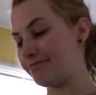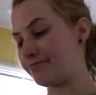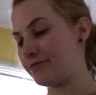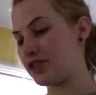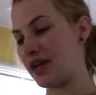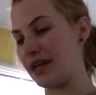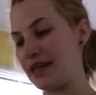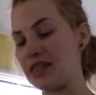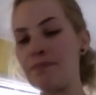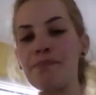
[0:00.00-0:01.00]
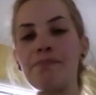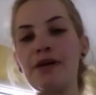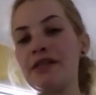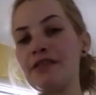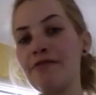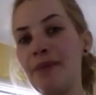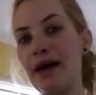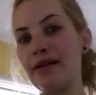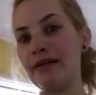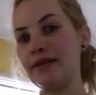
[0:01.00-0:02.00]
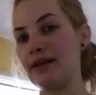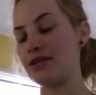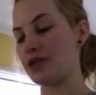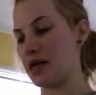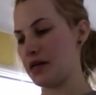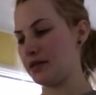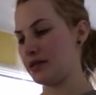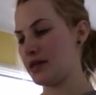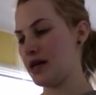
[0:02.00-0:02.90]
She's got an expensive palate, that child.